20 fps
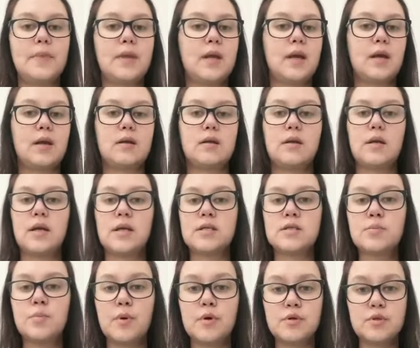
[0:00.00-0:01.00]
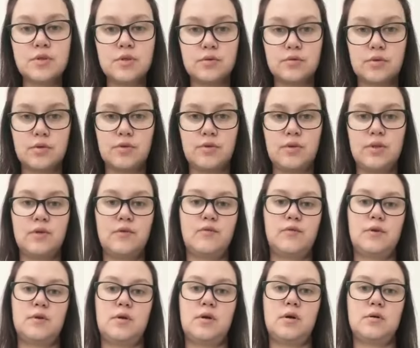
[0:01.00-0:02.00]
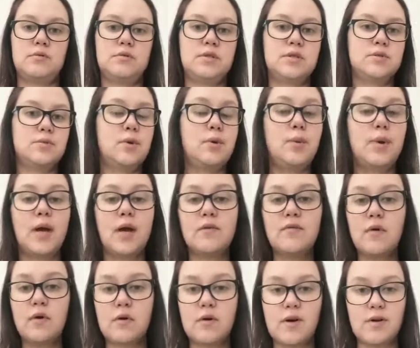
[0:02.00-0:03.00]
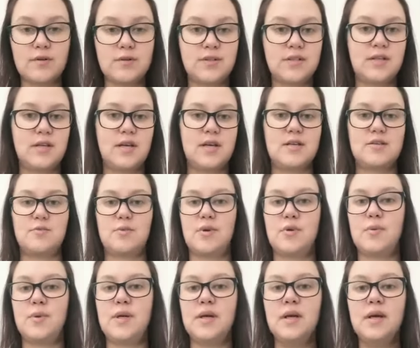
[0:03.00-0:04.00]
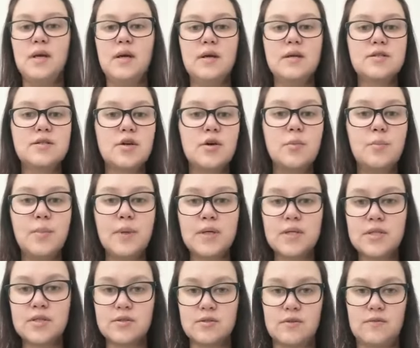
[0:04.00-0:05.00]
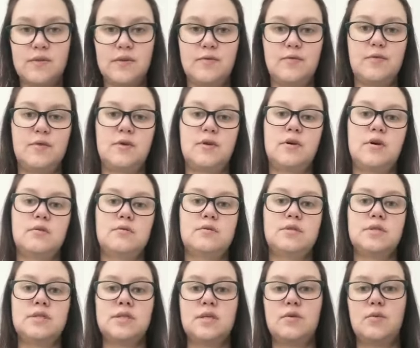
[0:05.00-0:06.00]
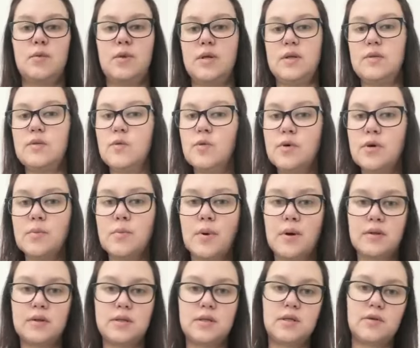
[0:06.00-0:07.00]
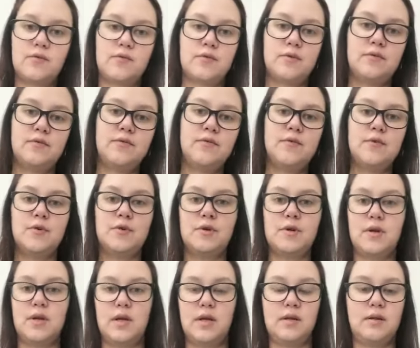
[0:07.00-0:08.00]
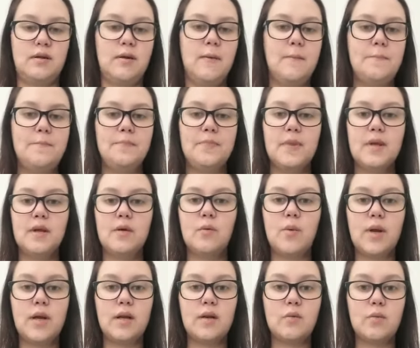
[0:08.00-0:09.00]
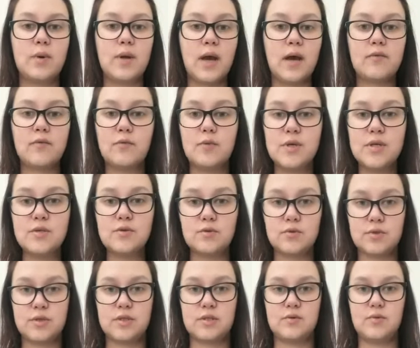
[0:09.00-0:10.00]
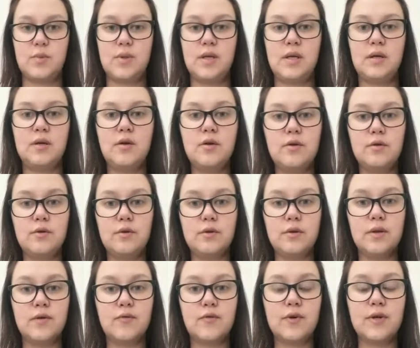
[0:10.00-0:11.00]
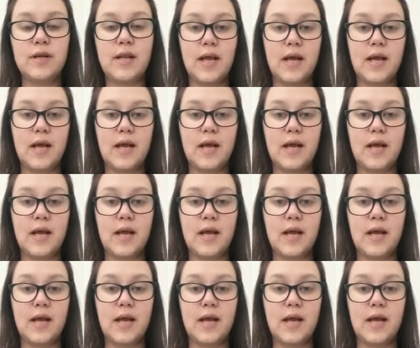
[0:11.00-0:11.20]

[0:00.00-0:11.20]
can expose children to different cultures, where we have our culture days, where we show pictures of different cultures and we talk about the different food. And when we have resources, we include different